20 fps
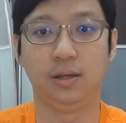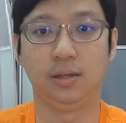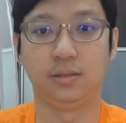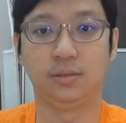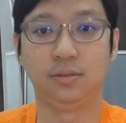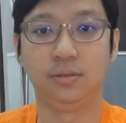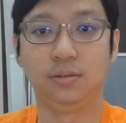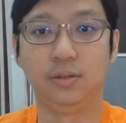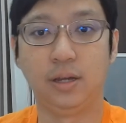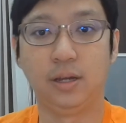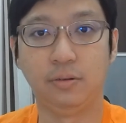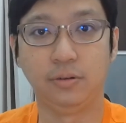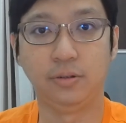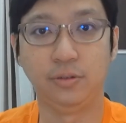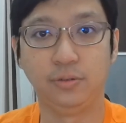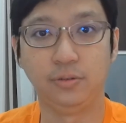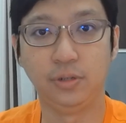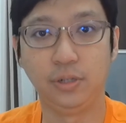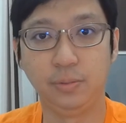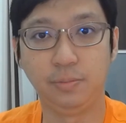So I will
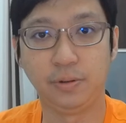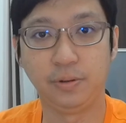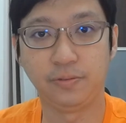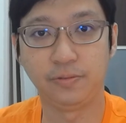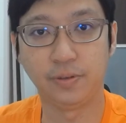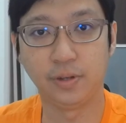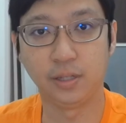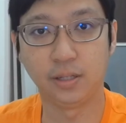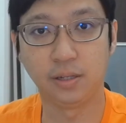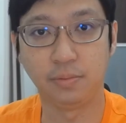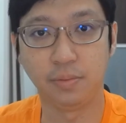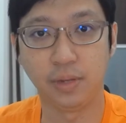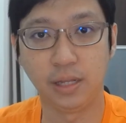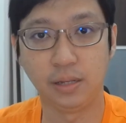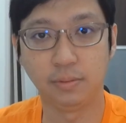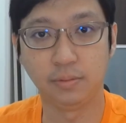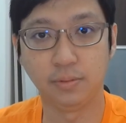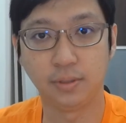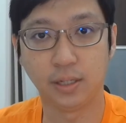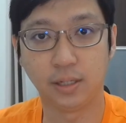usually prefer the
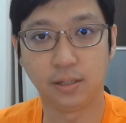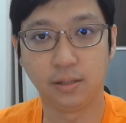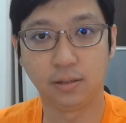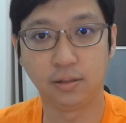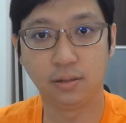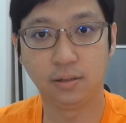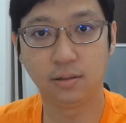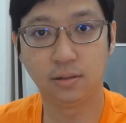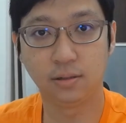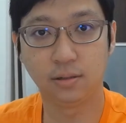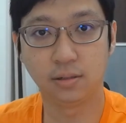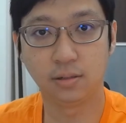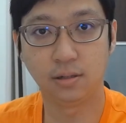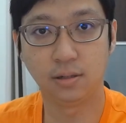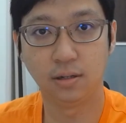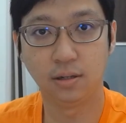minimum settings.